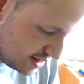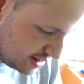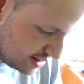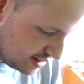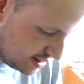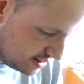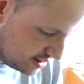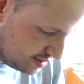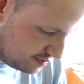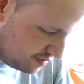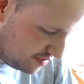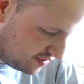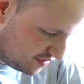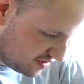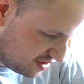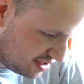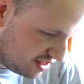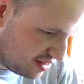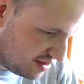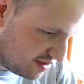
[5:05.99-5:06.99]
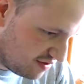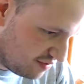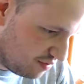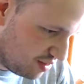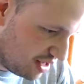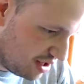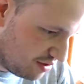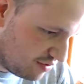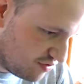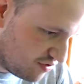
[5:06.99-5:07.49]
Let me just get this all
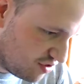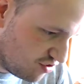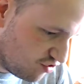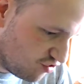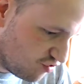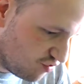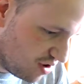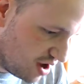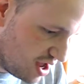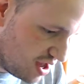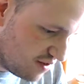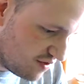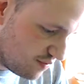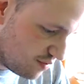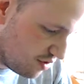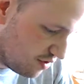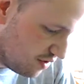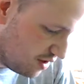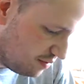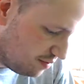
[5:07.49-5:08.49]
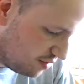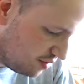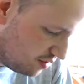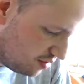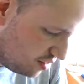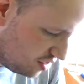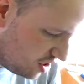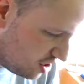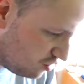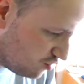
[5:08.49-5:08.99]
out onto the tray. So we've got
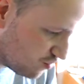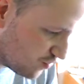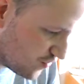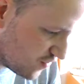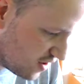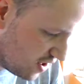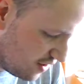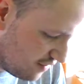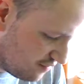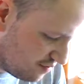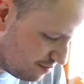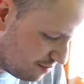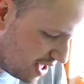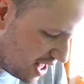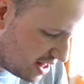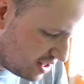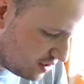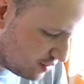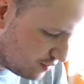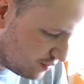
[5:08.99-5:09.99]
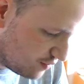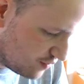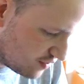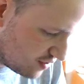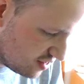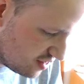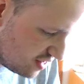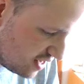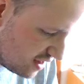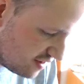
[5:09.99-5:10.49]
the usual stuff, manuals
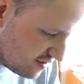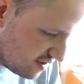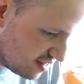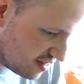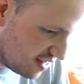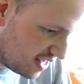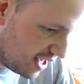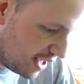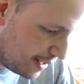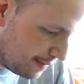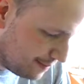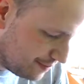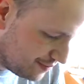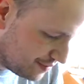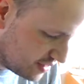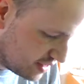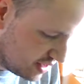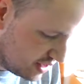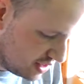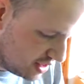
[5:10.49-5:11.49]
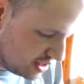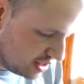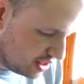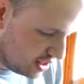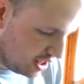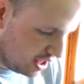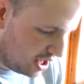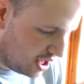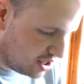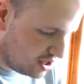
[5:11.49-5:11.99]
and things like that.
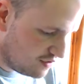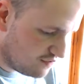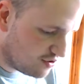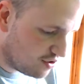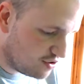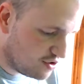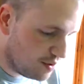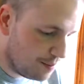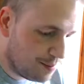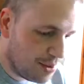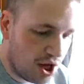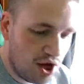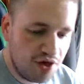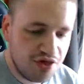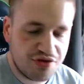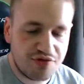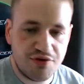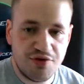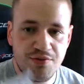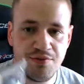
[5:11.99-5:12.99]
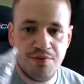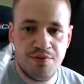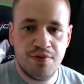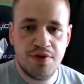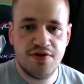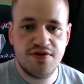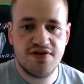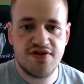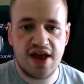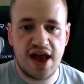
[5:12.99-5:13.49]
You've got your bathroom
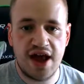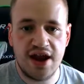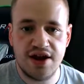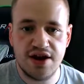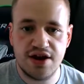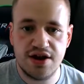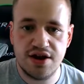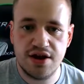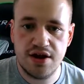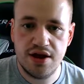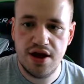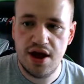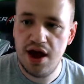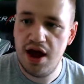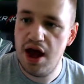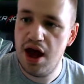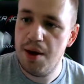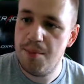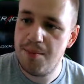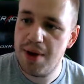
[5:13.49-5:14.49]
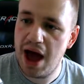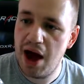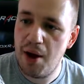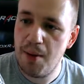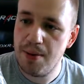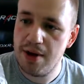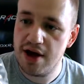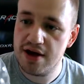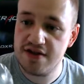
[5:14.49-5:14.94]
standard power plug.